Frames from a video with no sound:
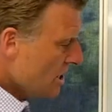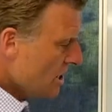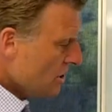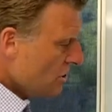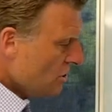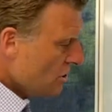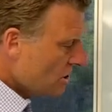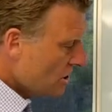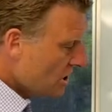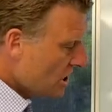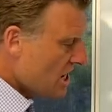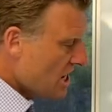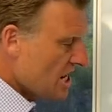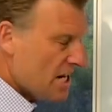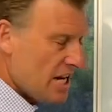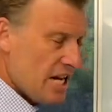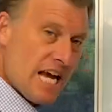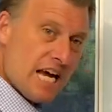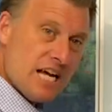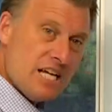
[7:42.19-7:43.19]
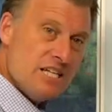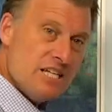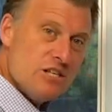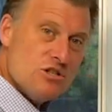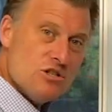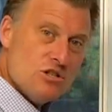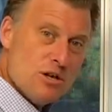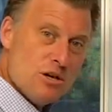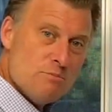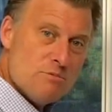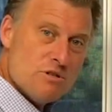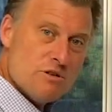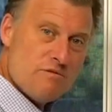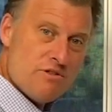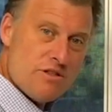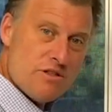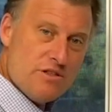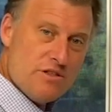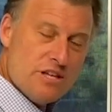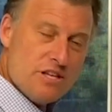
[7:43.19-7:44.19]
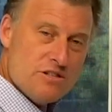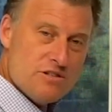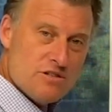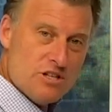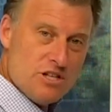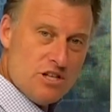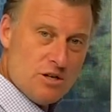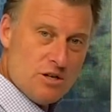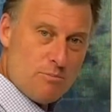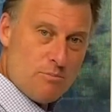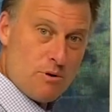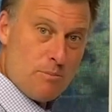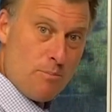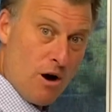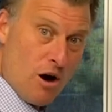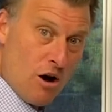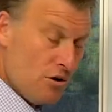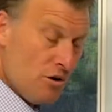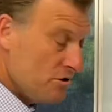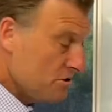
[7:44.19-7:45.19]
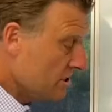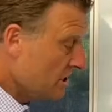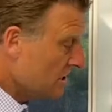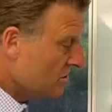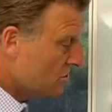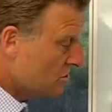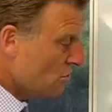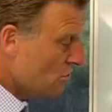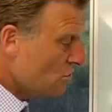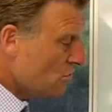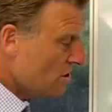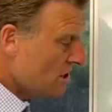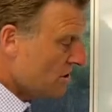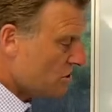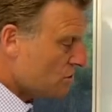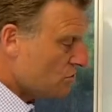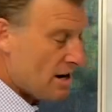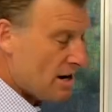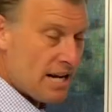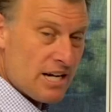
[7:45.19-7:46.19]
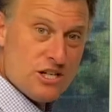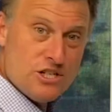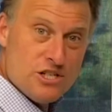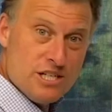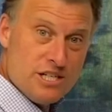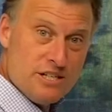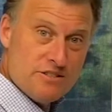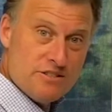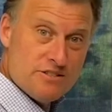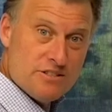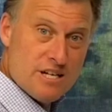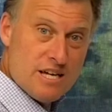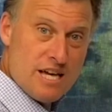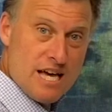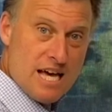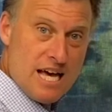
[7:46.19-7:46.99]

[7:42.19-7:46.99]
you can connect in terms of the things that you're proposing to their strategies